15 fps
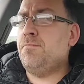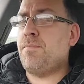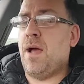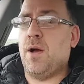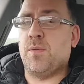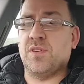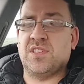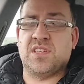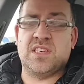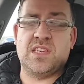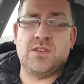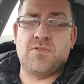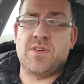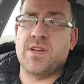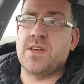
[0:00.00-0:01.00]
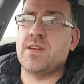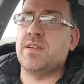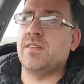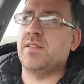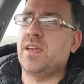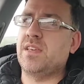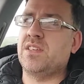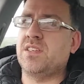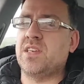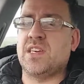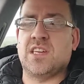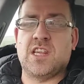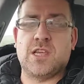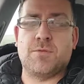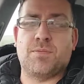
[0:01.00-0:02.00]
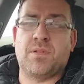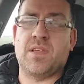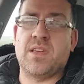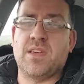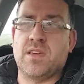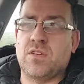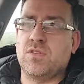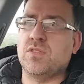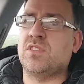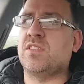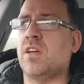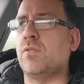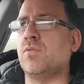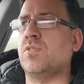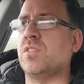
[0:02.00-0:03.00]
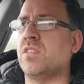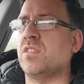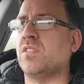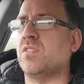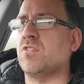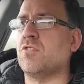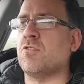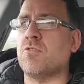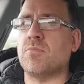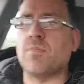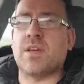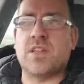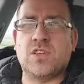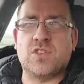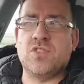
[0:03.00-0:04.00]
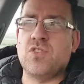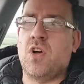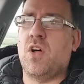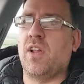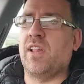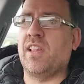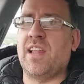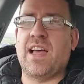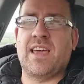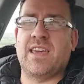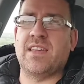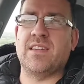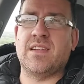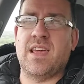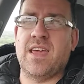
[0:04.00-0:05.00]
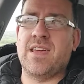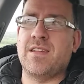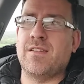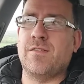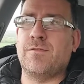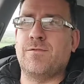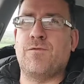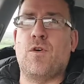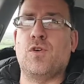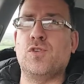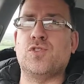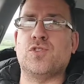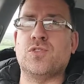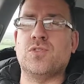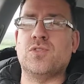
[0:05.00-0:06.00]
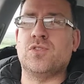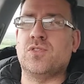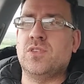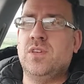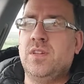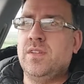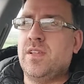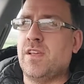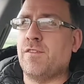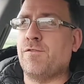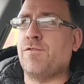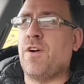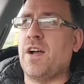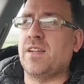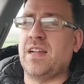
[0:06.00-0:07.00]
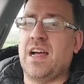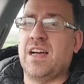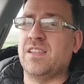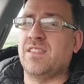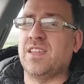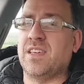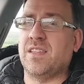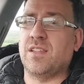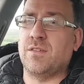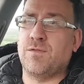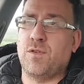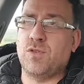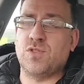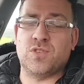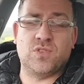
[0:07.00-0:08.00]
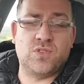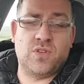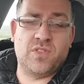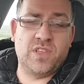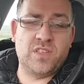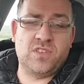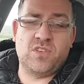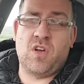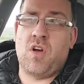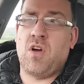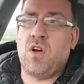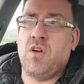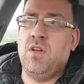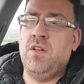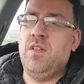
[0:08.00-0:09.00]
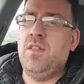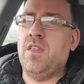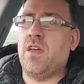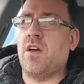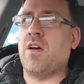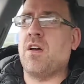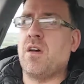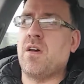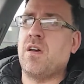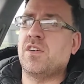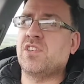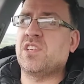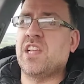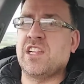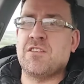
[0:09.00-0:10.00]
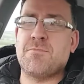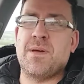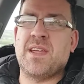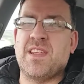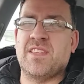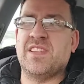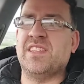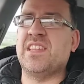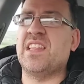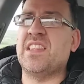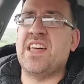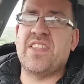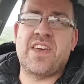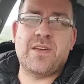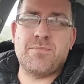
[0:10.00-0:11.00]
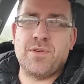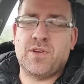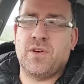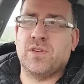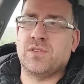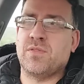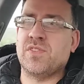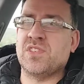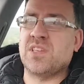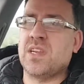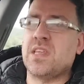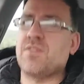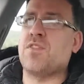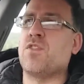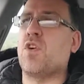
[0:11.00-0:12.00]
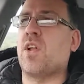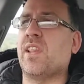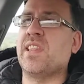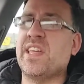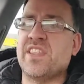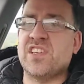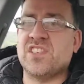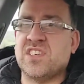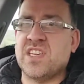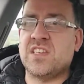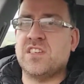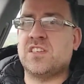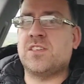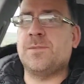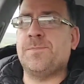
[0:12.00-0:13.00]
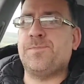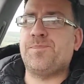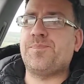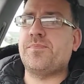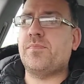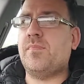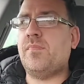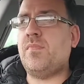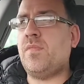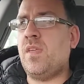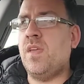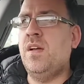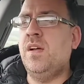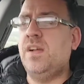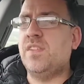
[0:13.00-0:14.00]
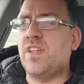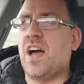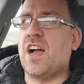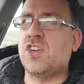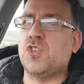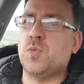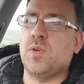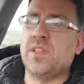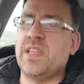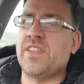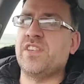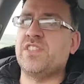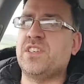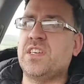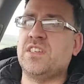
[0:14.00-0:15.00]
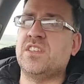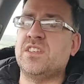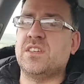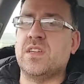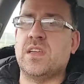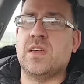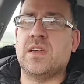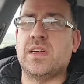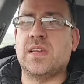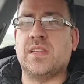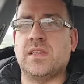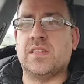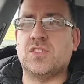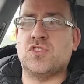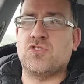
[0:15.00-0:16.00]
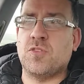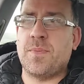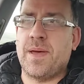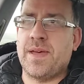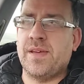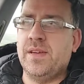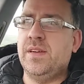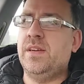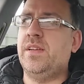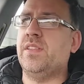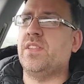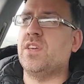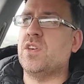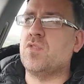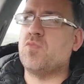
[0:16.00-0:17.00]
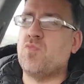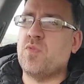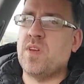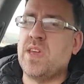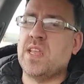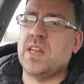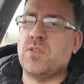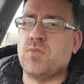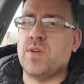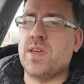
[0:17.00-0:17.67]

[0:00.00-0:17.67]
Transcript: power steering, nice CD player, good sound system. It's not lacking in functions. In fact, I think the functions on this car are slightly better than the leather, because obviously if you've got leather seats, the actual leather seats in the summer, they really